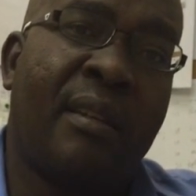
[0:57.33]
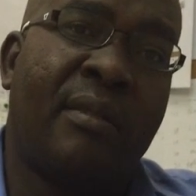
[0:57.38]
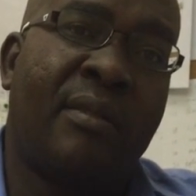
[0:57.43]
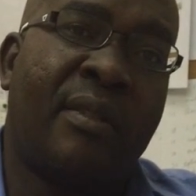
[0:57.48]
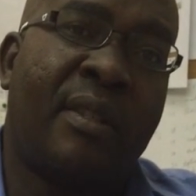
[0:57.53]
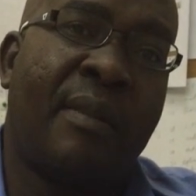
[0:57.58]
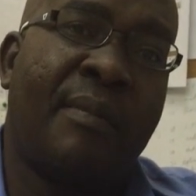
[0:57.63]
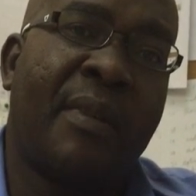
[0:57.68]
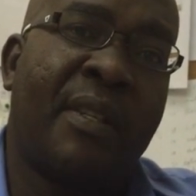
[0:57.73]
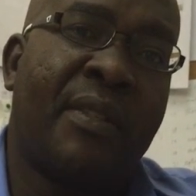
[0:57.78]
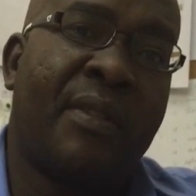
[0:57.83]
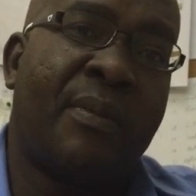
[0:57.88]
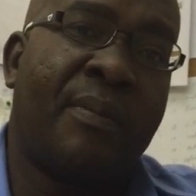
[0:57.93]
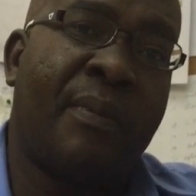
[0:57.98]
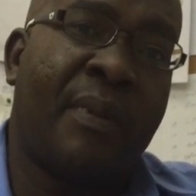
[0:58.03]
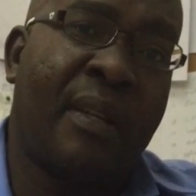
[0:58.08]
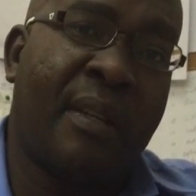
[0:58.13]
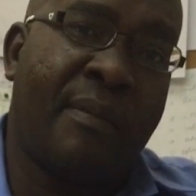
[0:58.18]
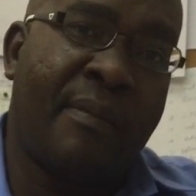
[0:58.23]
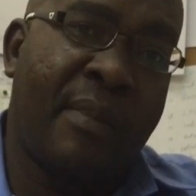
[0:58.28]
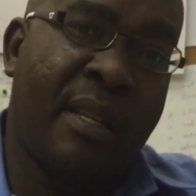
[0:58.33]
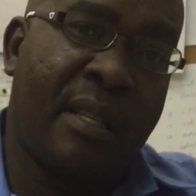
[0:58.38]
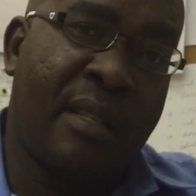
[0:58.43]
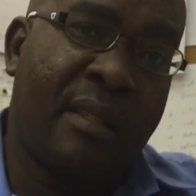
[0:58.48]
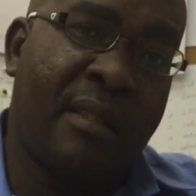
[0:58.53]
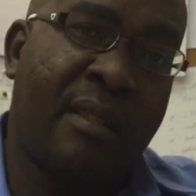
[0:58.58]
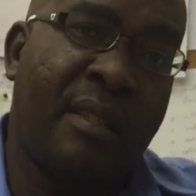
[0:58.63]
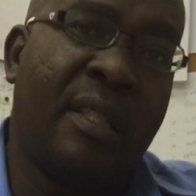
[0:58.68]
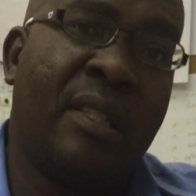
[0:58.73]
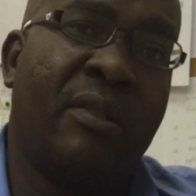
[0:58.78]
out some
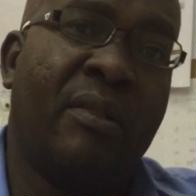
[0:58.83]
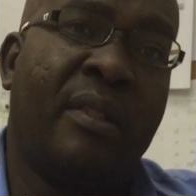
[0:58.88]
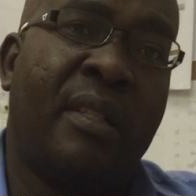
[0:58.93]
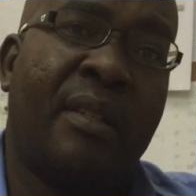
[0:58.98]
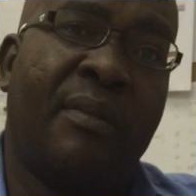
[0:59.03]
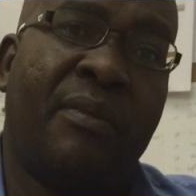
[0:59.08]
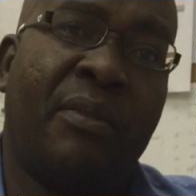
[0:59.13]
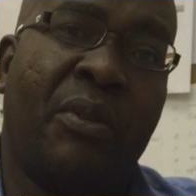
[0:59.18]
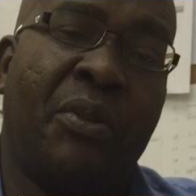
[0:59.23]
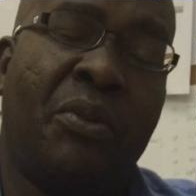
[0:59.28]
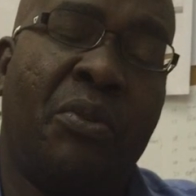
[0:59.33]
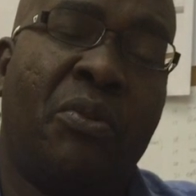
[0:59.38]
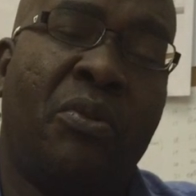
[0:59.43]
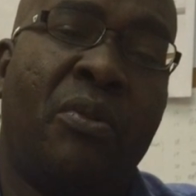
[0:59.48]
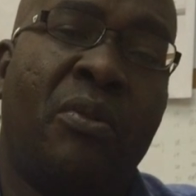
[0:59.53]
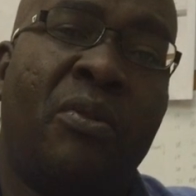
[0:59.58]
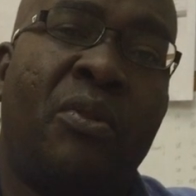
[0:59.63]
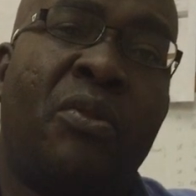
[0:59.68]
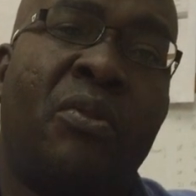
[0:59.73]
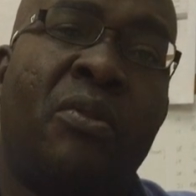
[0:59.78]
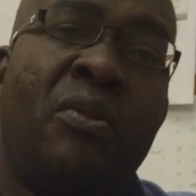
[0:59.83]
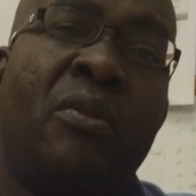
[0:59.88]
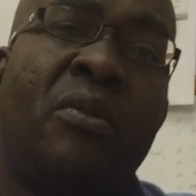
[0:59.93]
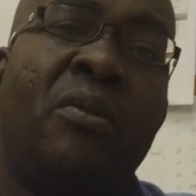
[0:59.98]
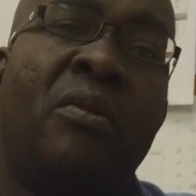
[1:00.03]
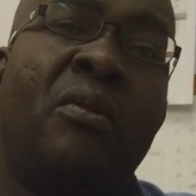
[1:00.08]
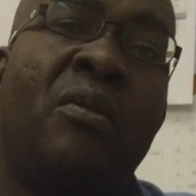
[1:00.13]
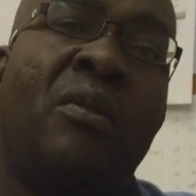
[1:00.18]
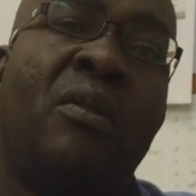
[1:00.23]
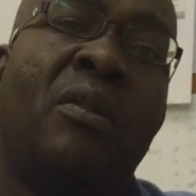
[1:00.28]
experiments in order for you
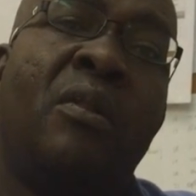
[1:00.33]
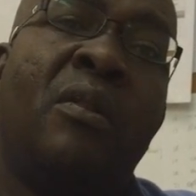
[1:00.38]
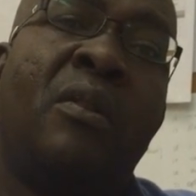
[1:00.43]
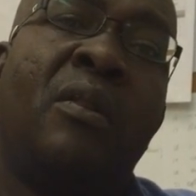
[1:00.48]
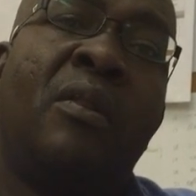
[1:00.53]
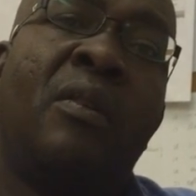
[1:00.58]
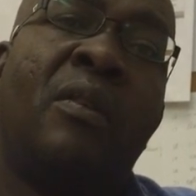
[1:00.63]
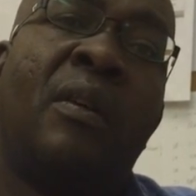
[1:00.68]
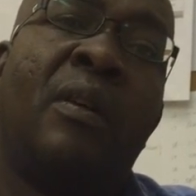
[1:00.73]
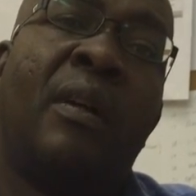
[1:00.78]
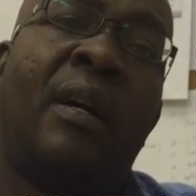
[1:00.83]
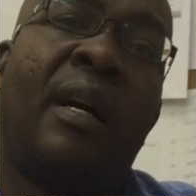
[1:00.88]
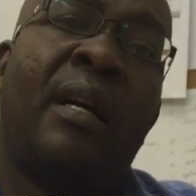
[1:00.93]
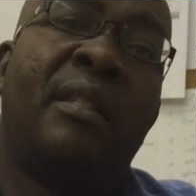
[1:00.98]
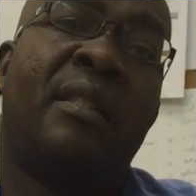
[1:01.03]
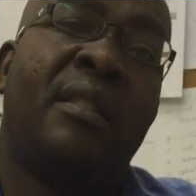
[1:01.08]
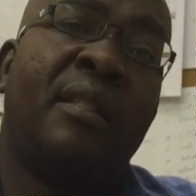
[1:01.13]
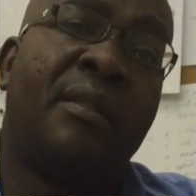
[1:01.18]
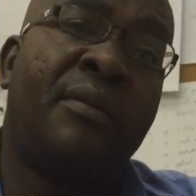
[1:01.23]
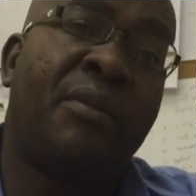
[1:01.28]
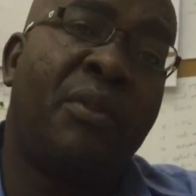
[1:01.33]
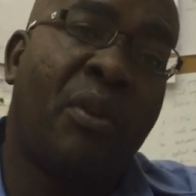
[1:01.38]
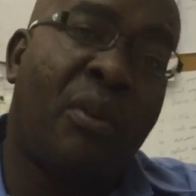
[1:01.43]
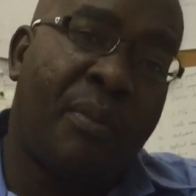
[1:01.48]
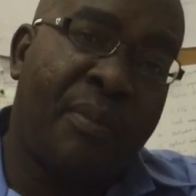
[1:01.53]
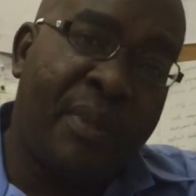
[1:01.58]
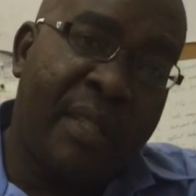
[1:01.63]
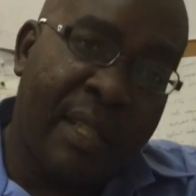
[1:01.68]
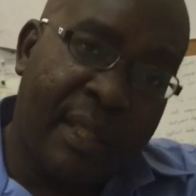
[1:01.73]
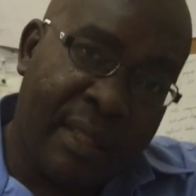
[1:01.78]
to achieve your
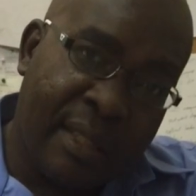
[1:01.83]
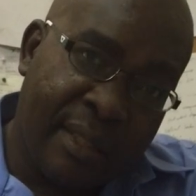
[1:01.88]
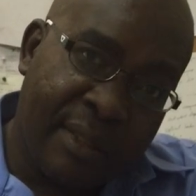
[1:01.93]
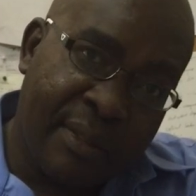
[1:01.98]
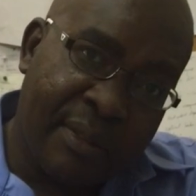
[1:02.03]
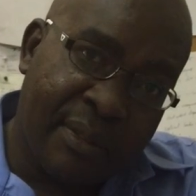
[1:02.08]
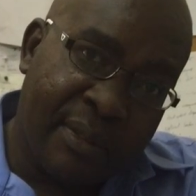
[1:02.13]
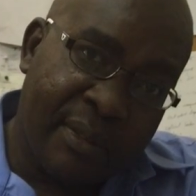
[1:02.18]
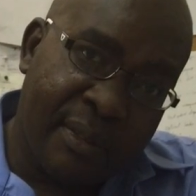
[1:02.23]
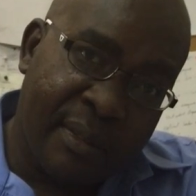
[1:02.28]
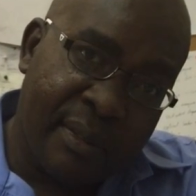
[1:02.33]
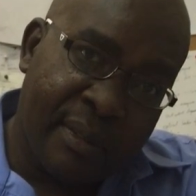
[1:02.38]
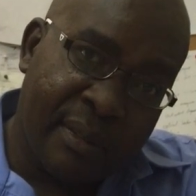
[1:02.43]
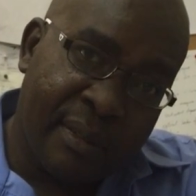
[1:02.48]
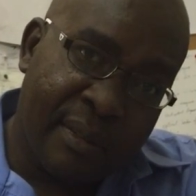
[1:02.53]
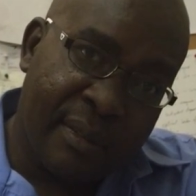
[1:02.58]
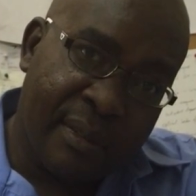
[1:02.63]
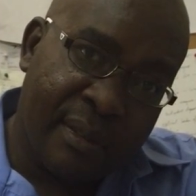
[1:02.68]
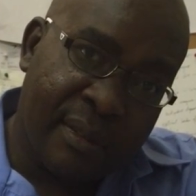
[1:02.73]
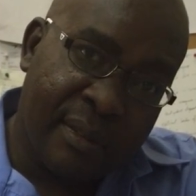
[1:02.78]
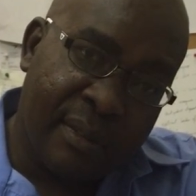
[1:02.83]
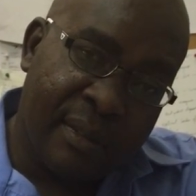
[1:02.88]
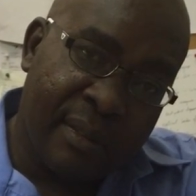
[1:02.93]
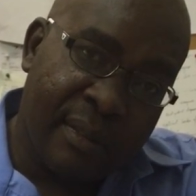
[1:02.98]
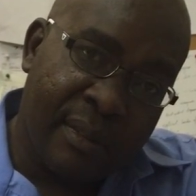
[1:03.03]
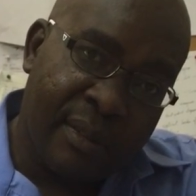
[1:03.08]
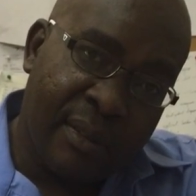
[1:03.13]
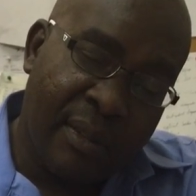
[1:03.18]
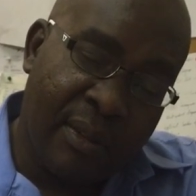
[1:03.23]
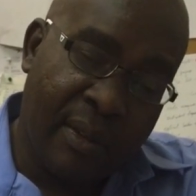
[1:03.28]
objective,
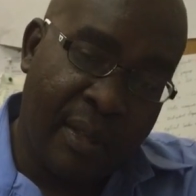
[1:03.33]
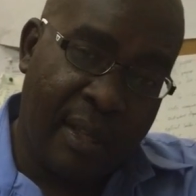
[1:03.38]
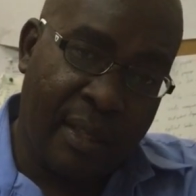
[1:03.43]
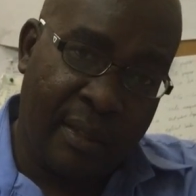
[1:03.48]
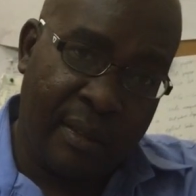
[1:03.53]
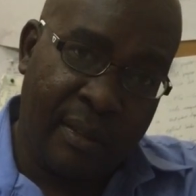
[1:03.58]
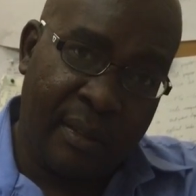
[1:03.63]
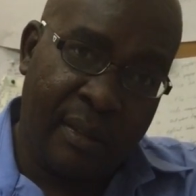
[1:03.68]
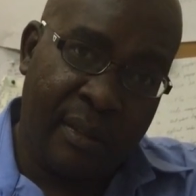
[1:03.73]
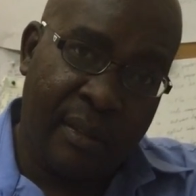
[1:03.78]
okay?